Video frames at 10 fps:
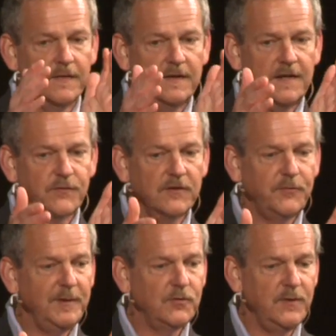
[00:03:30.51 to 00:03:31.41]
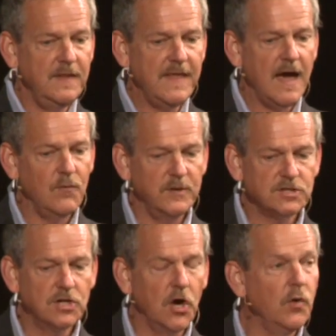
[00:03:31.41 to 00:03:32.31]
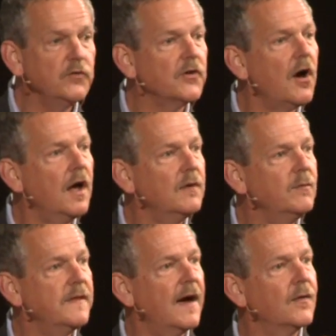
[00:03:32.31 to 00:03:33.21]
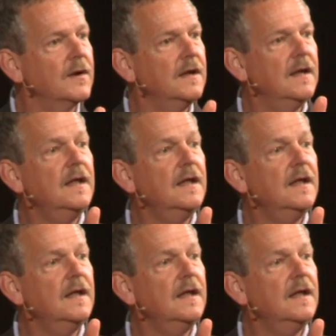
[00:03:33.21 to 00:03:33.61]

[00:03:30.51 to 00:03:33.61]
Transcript: the difference between that which goes on without